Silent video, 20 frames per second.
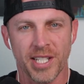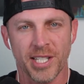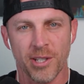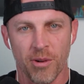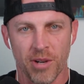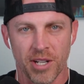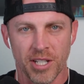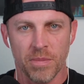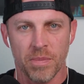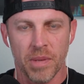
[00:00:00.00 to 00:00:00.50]
so
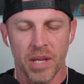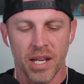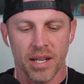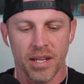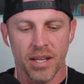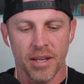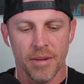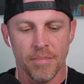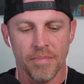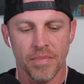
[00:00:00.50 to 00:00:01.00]
to
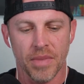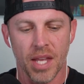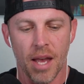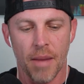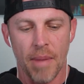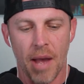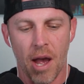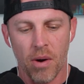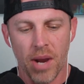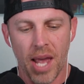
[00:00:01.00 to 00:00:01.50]
speak,
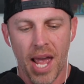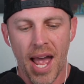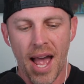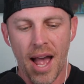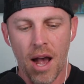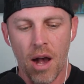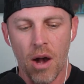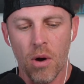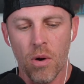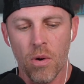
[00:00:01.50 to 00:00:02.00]
about
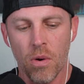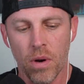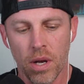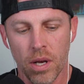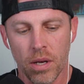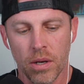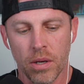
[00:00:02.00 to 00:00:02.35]
how,